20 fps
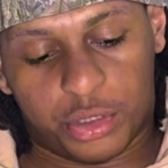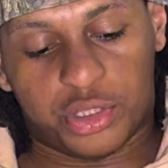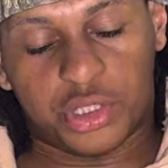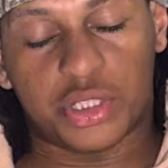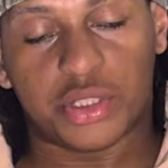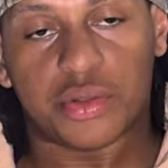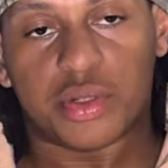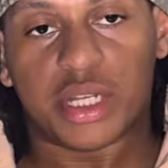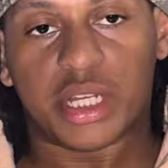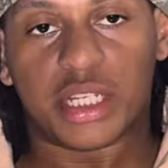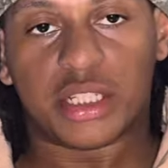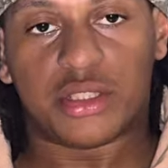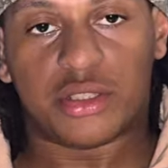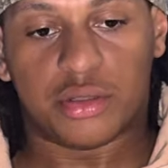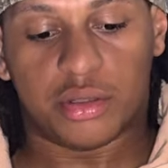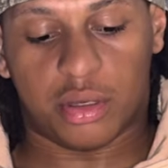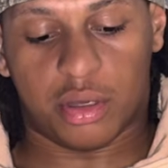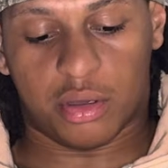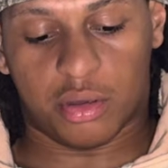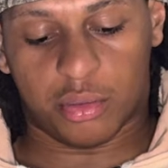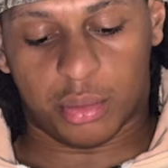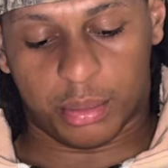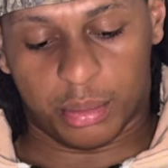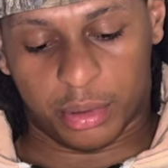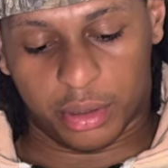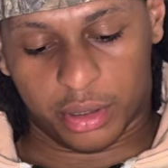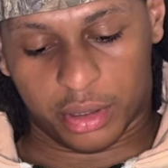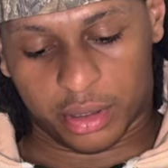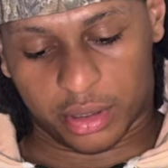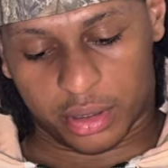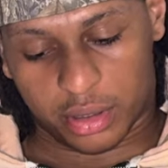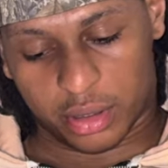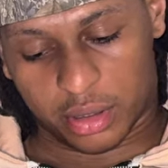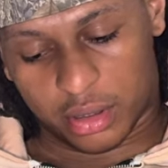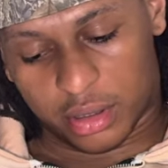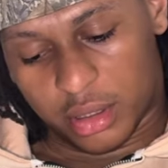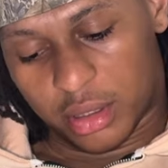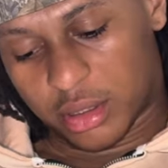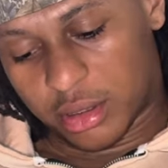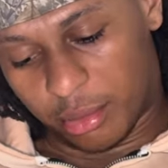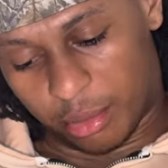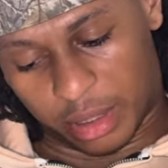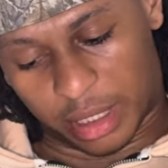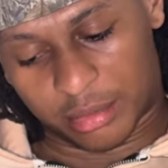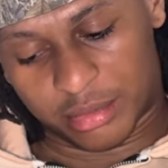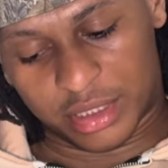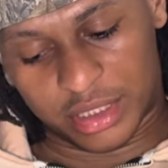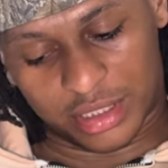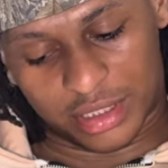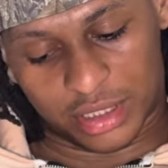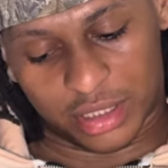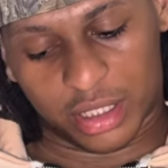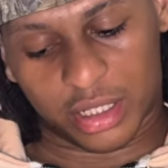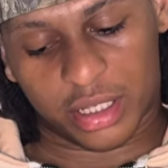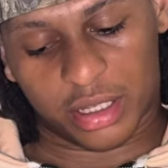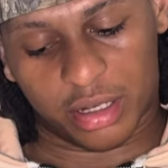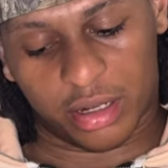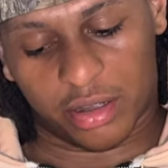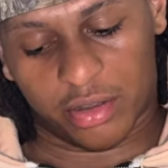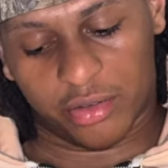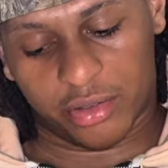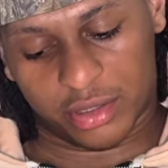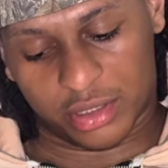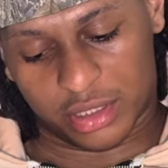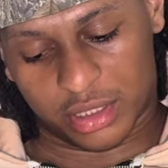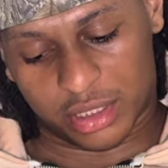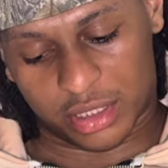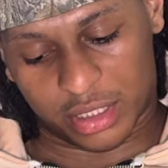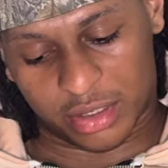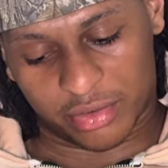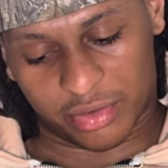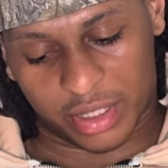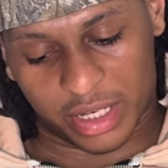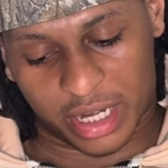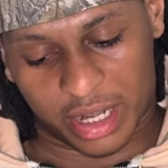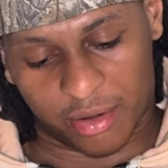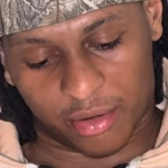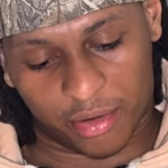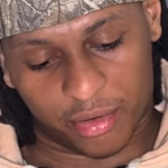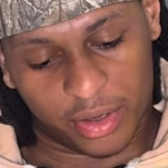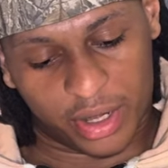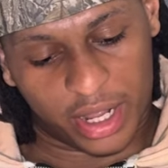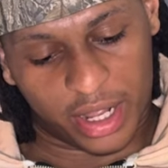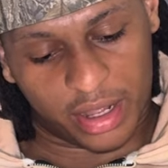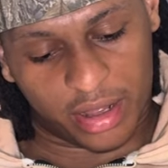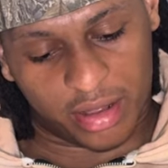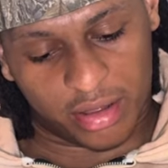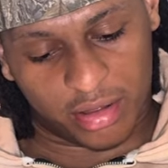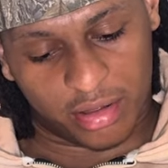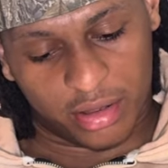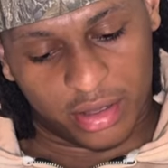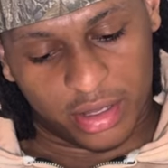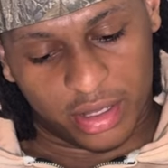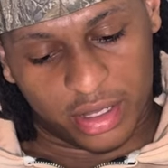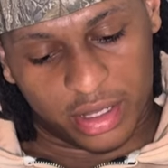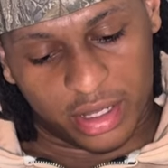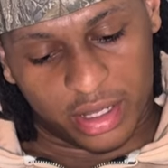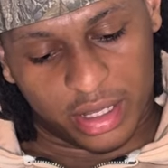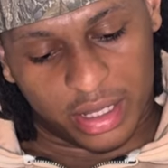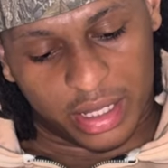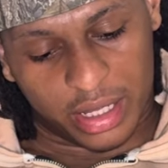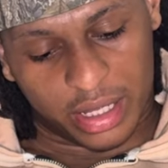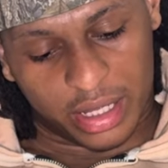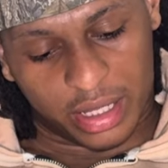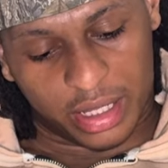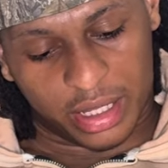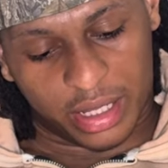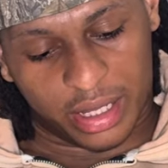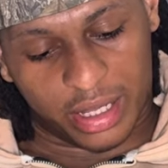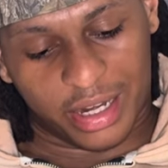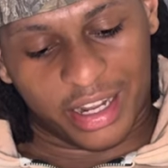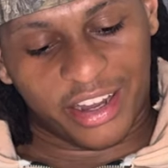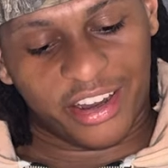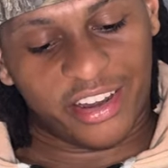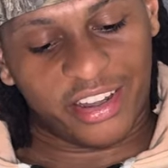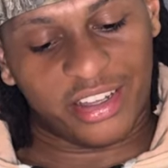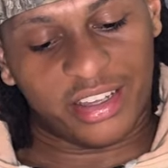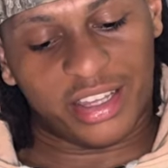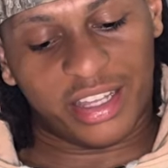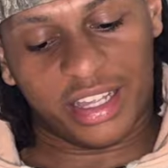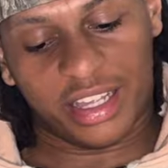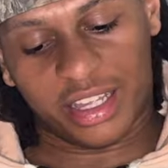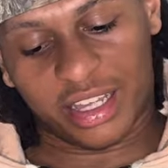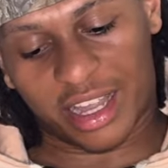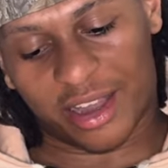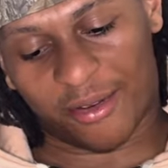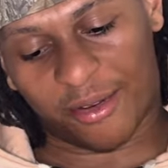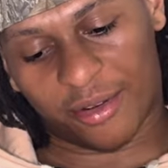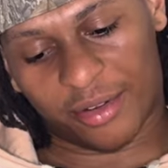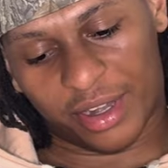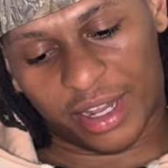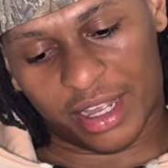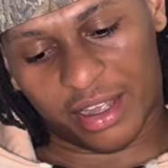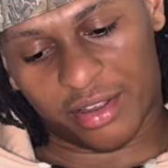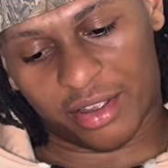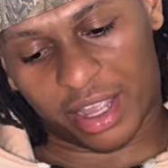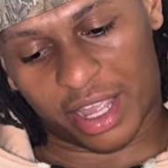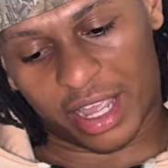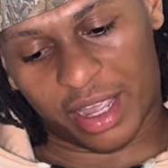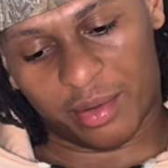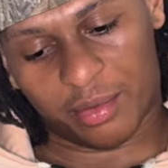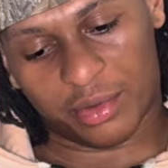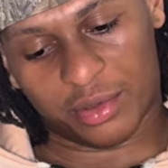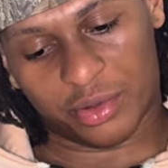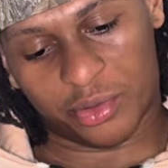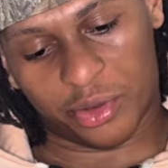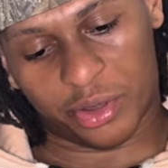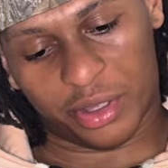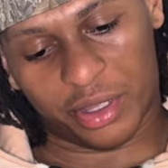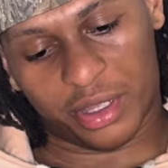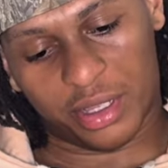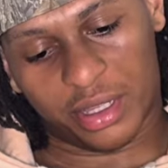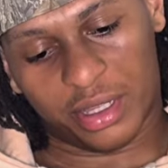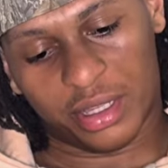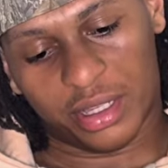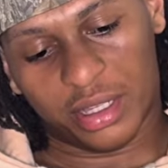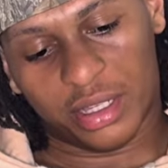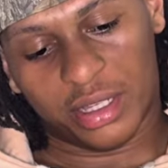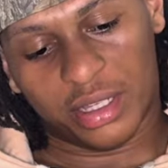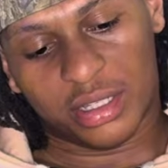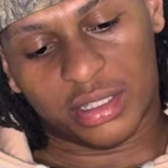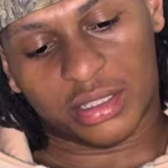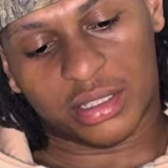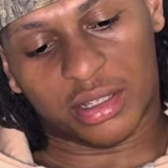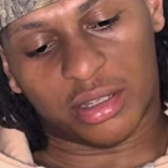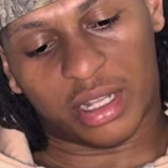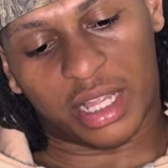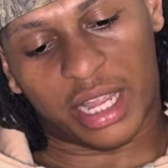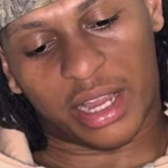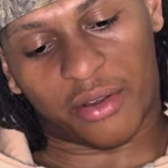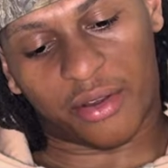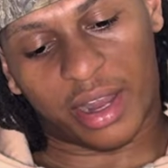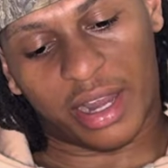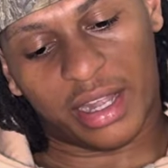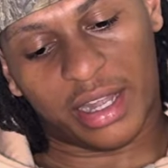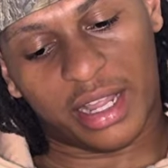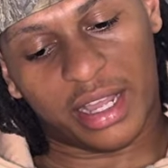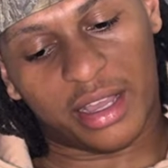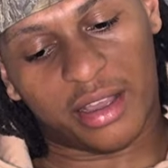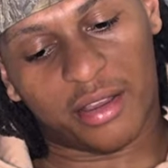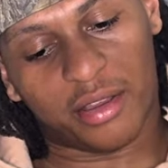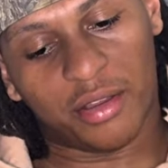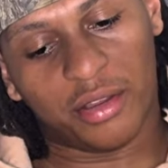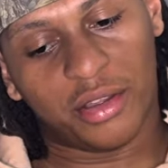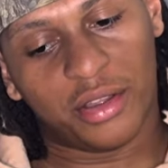you just want to get your own book. So I'm just looking over the stuff that I wrote down, and everything I wrote down came through it. So like right now,